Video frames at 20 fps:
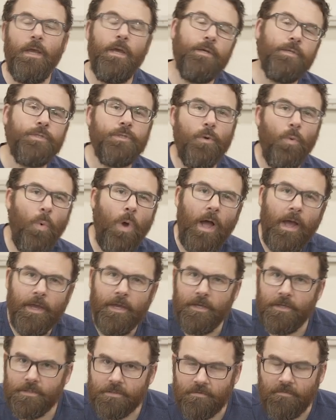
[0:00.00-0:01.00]
So why
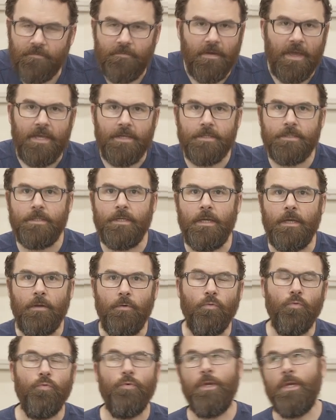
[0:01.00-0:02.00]
is
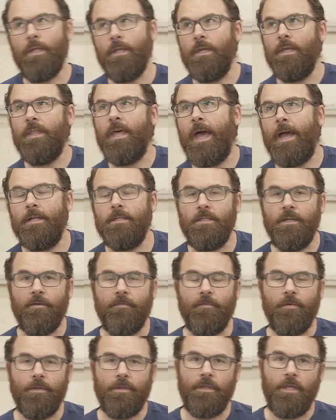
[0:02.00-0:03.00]
facing really that
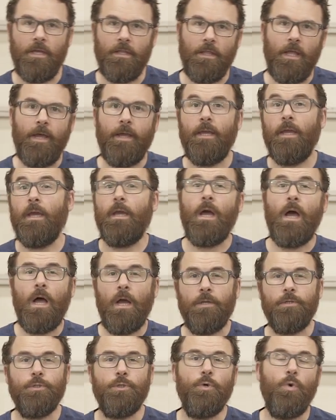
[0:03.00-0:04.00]
different than like a
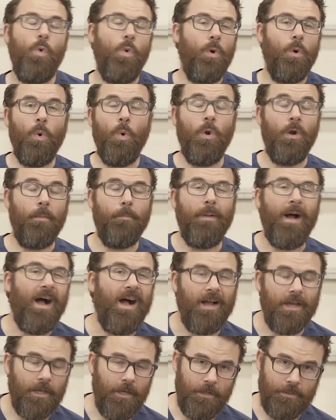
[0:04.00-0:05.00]
contour or a
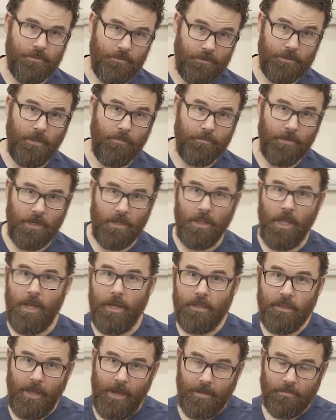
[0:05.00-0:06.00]
pocket or something
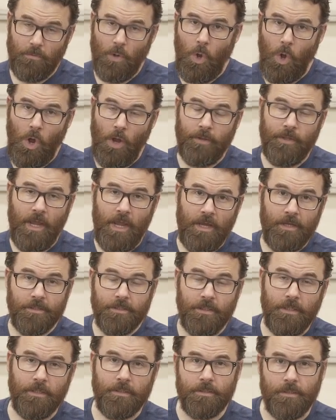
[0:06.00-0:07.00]
like that on a
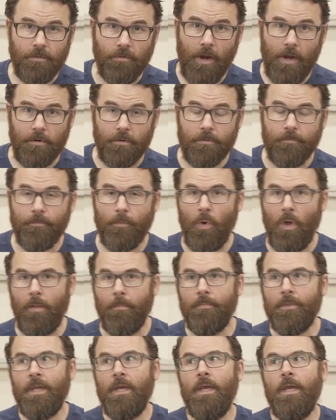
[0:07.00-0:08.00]
CNC router?
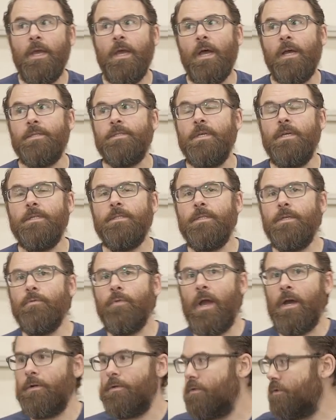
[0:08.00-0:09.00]
Well, a CNC
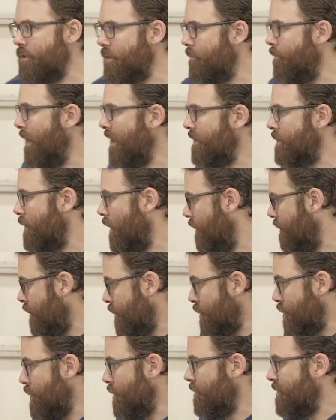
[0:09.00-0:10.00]
router, just based on the
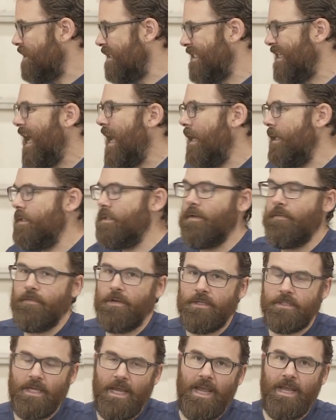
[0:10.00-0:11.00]
sheer size of
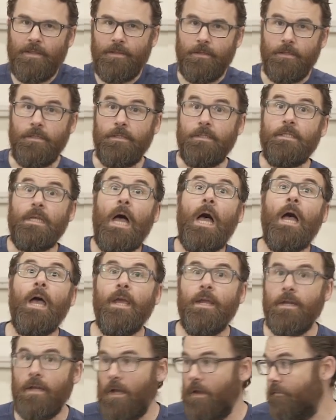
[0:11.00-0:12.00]
it and the
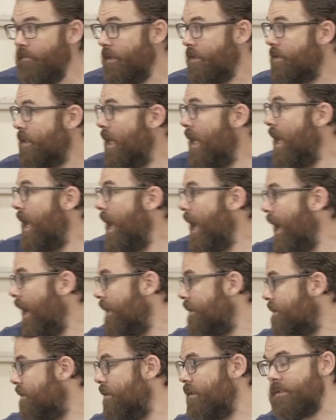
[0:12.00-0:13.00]
design of it,
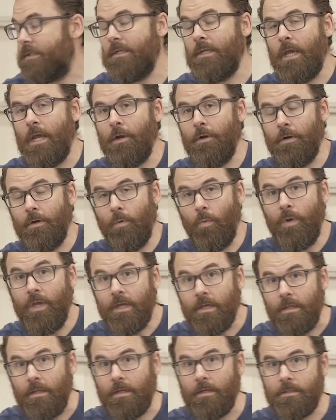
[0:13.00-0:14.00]
has this inherent
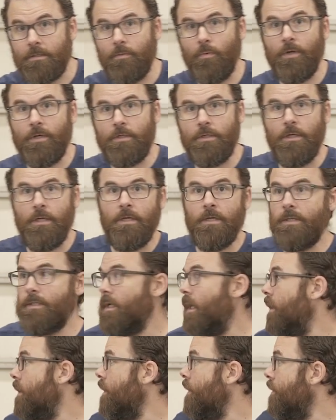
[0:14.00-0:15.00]
weakness, which is
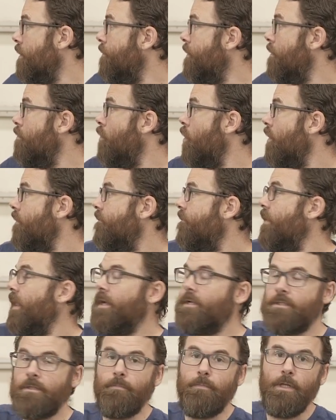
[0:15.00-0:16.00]
a little bit more
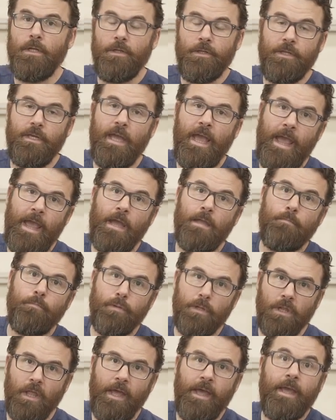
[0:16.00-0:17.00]
flexibility and
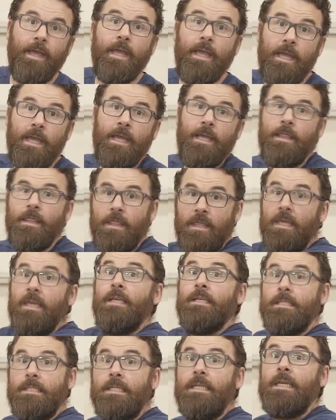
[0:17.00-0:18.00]
play in
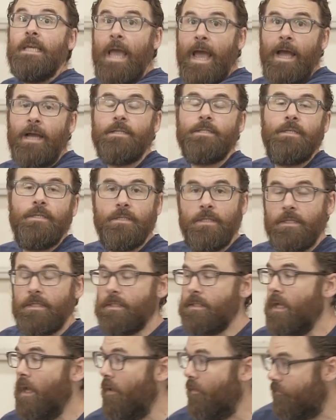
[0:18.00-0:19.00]
the Z-axis
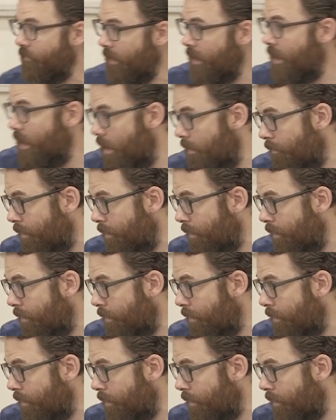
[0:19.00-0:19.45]
itself